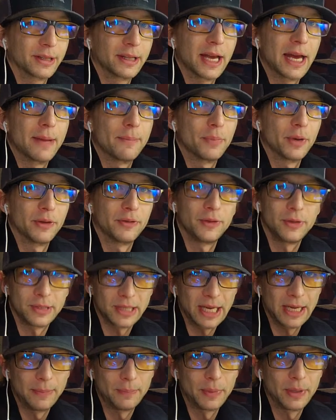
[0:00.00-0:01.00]
that, but if you
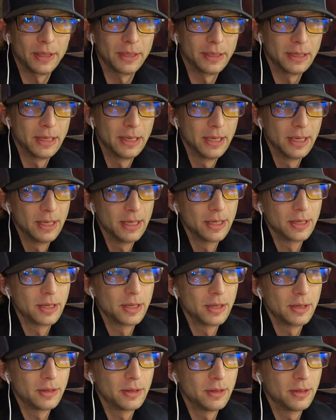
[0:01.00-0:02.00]
type in
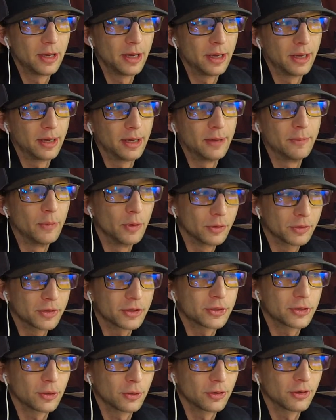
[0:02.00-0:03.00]

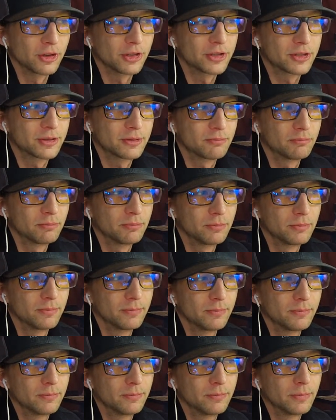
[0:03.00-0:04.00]
Mosasaurus
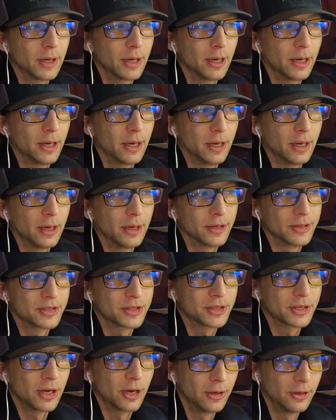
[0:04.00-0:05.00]

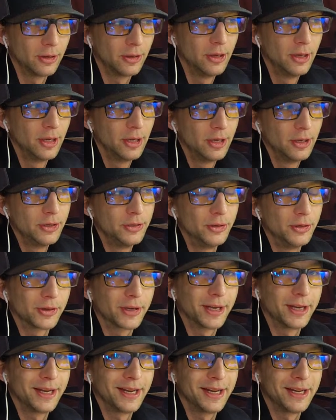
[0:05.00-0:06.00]
skull,
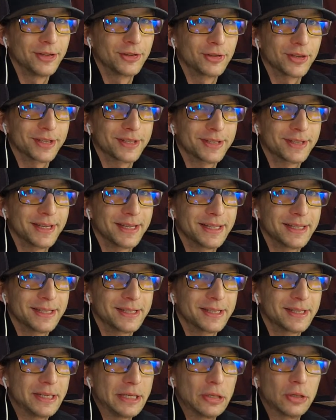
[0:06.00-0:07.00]
you'll get an interesting
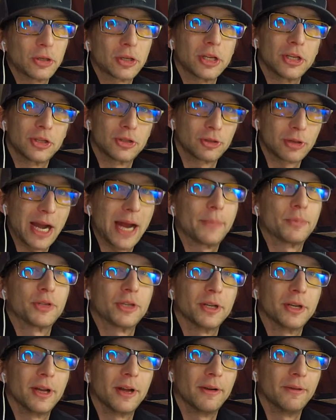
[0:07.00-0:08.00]
steel
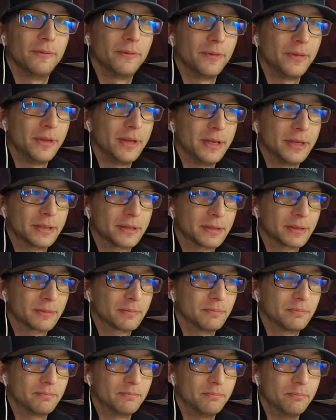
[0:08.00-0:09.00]
contraption of this
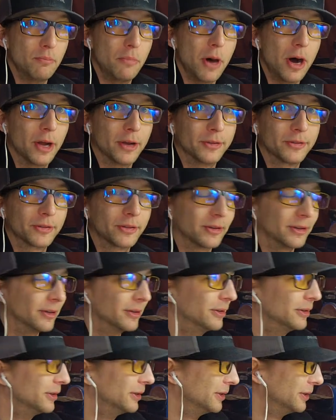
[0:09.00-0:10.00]

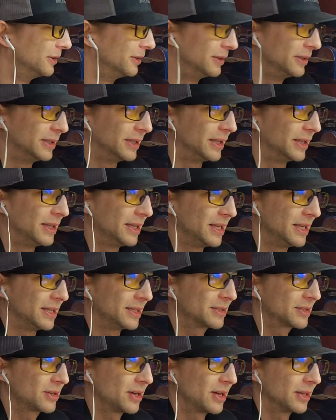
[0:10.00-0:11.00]
monster.
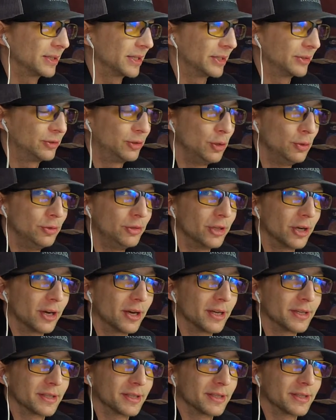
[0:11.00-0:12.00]
It's got like 2
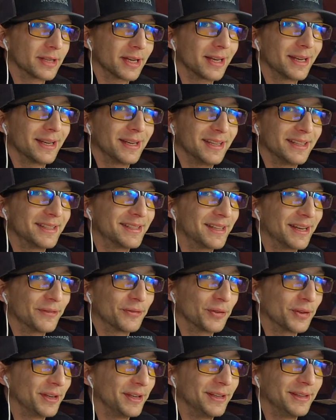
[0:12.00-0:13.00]
jaws inside it. It's
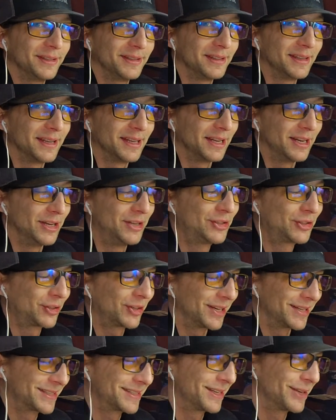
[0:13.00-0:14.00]
definitely an
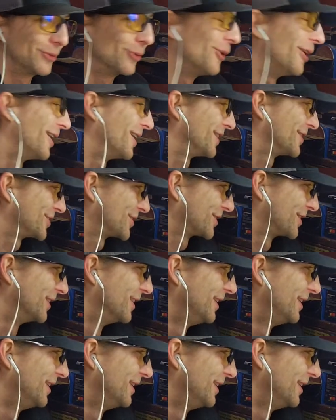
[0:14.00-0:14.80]
interesting watch.